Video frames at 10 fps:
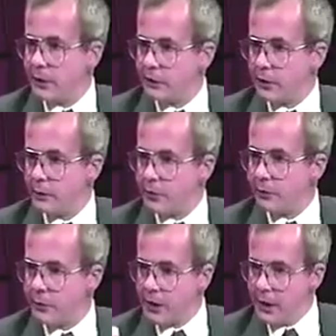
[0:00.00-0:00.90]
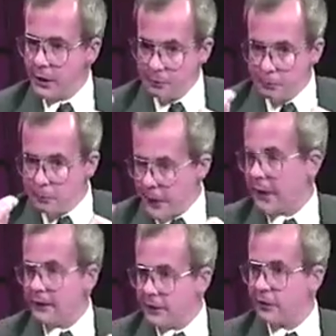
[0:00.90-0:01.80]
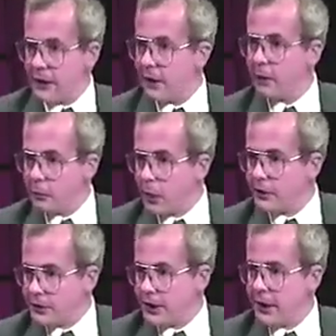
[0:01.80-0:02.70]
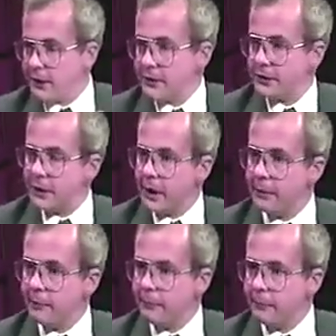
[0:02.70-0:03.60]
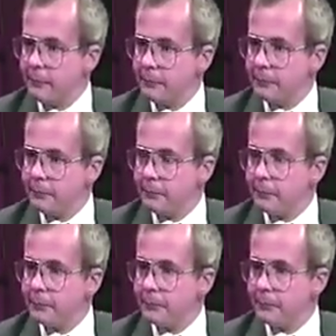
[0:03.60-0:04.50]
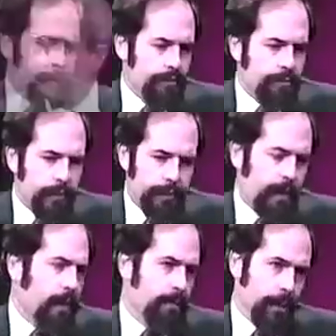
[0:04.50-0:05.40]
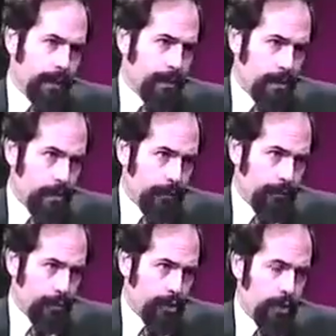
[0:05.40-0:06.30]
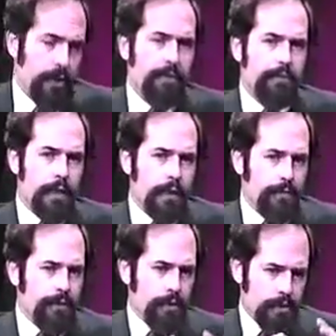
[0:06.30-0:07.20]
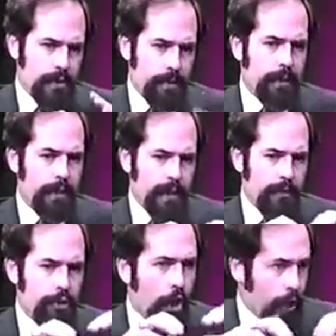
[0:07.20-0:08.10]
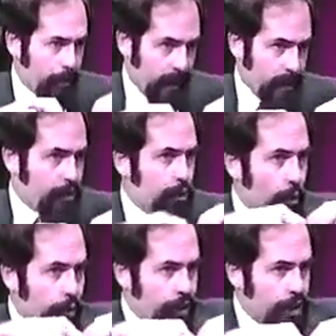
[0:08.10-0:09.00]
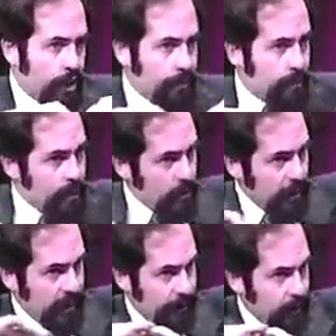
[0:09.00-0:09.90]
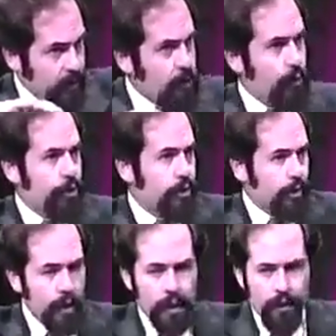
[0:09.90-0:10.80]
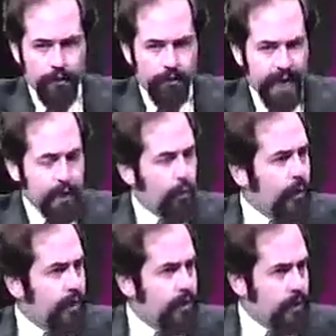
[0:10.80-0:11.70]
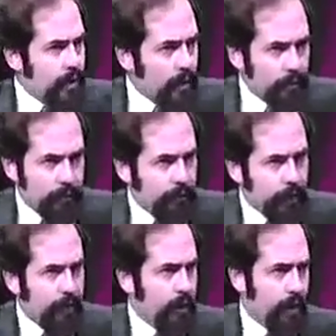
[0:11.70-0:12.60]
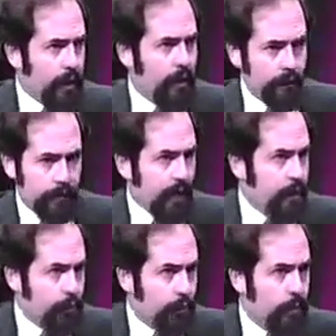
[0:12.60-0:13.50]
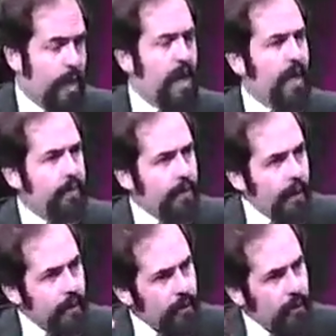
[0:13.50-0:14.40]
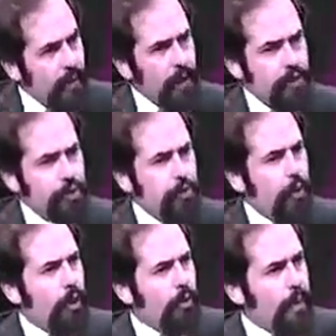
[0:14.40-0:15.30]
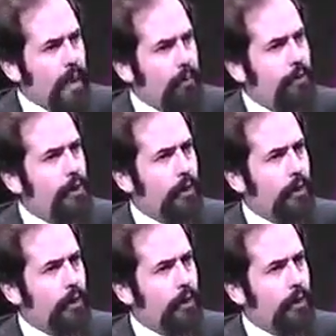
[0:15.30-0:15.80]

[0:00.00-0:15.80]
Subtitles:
in terms of making this thing on a broad scale. The engineering problem is very complex in hot fusion. It involves typically now tokamaks, donut-shaped cavities which are evacuated to very high vacuum, and then a small amount